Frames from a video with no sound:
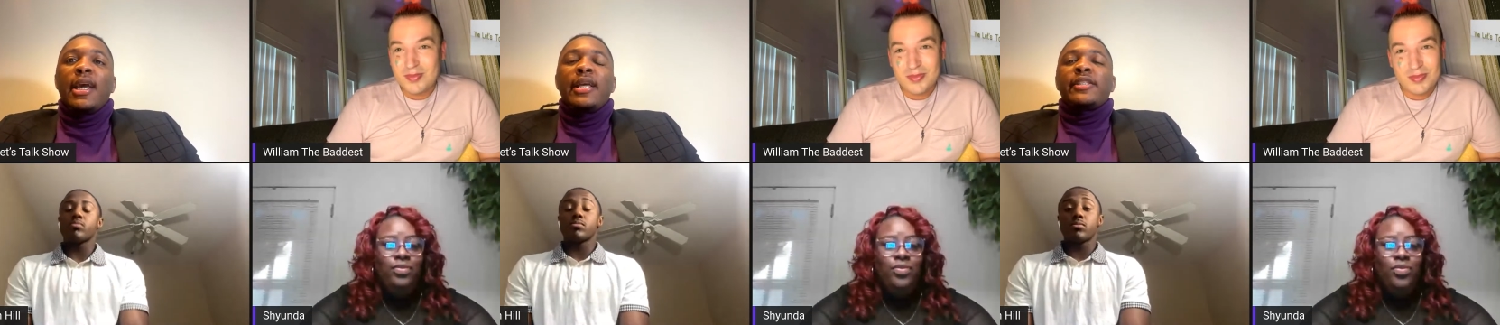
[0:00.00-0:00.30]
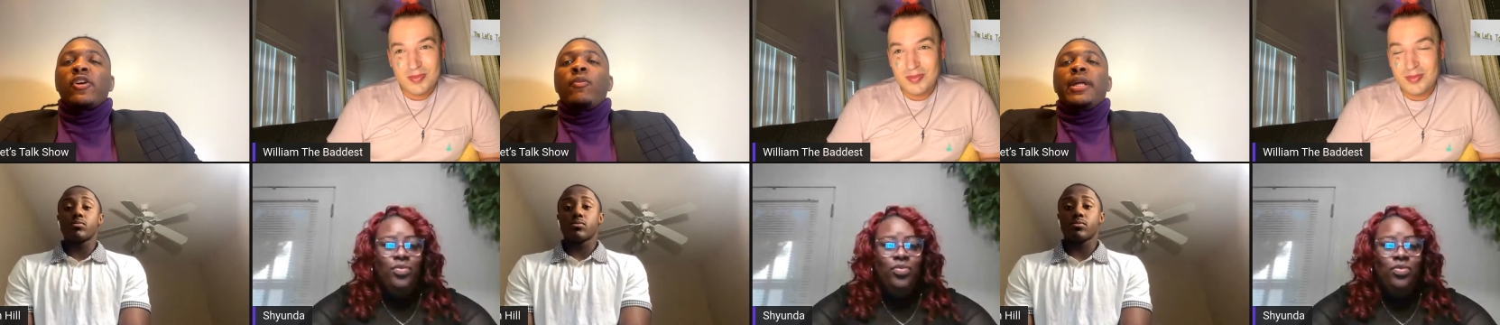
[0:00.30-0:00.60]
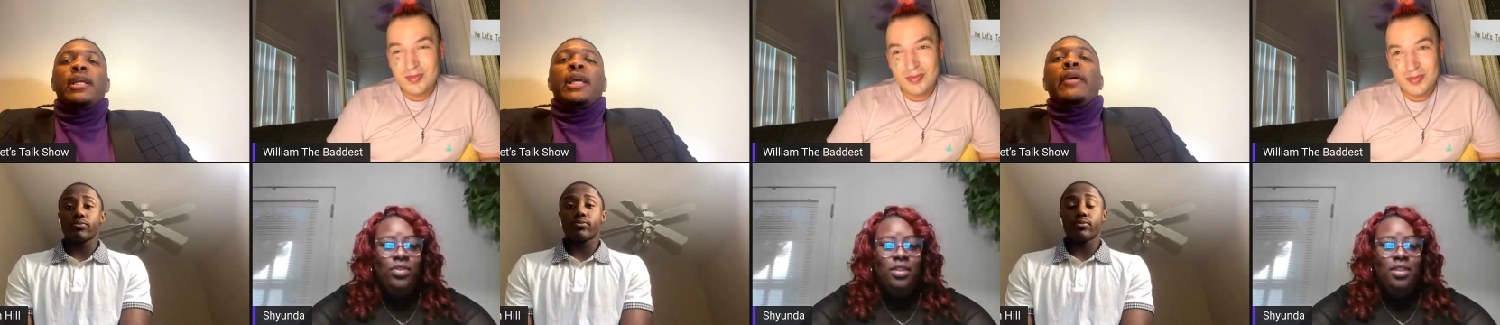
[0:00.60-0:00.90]
Speaker 1: It's so
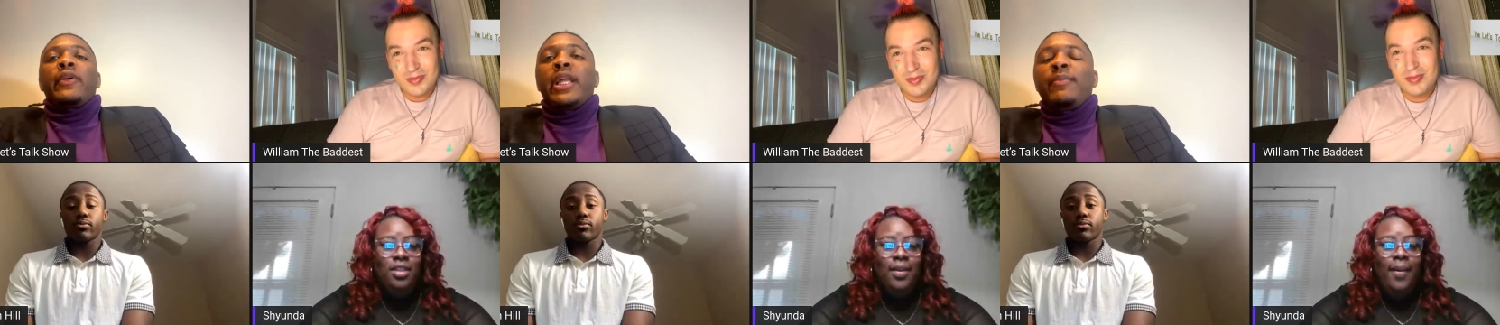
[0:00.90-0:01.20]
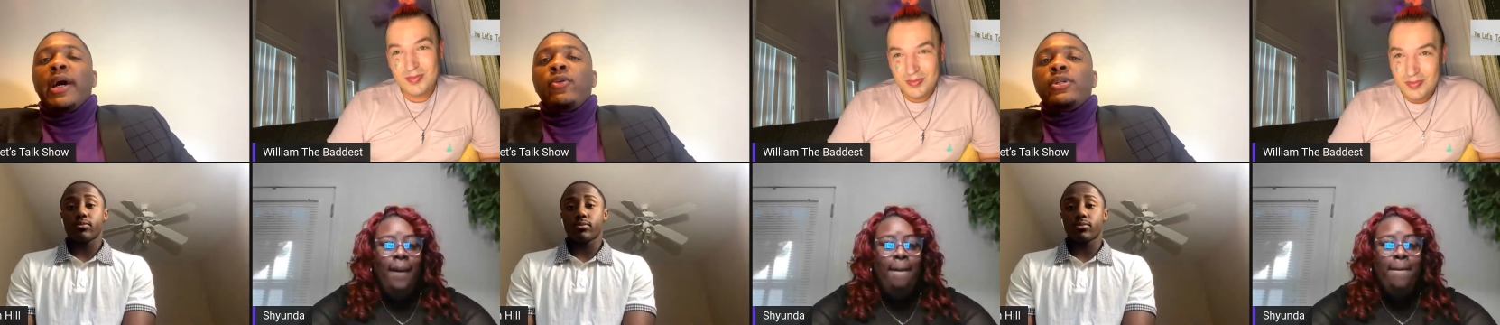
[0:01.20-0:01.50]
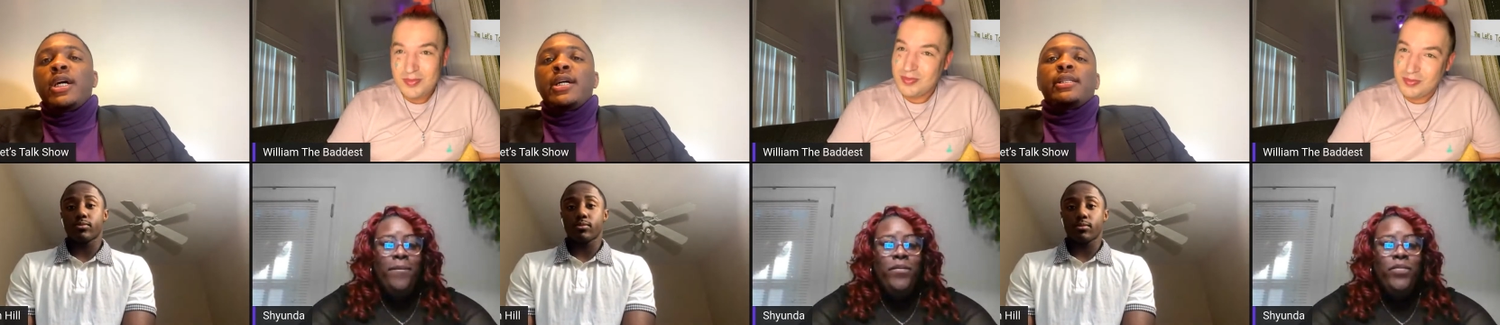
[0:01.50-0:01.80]
many if anybody who
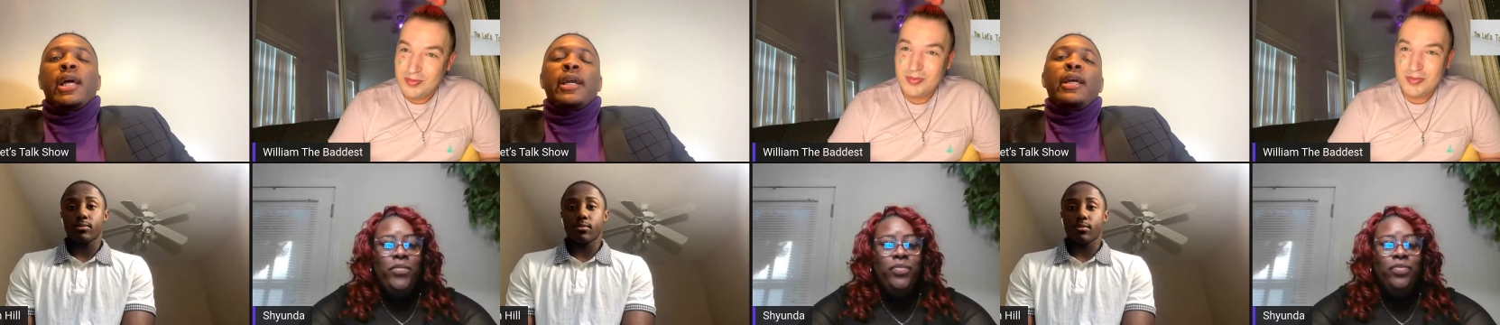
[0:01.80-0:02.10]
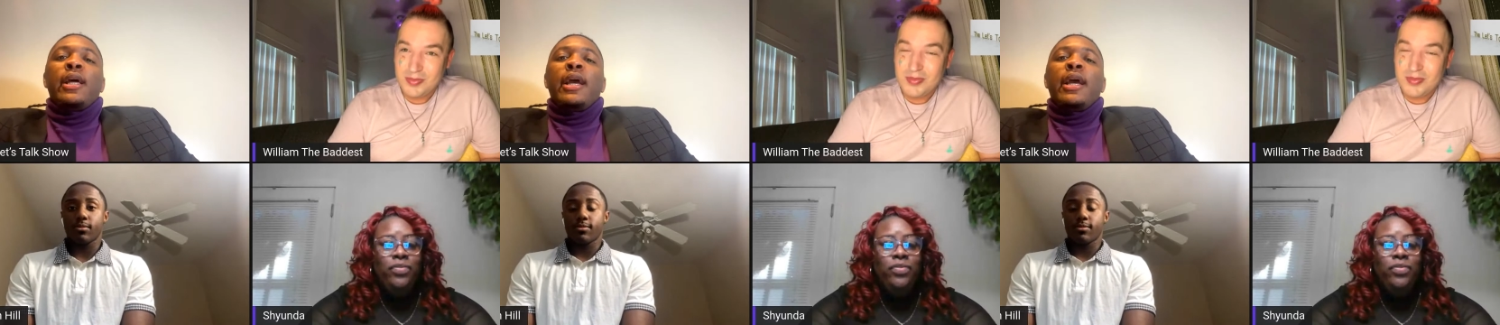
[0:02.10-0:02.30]
does like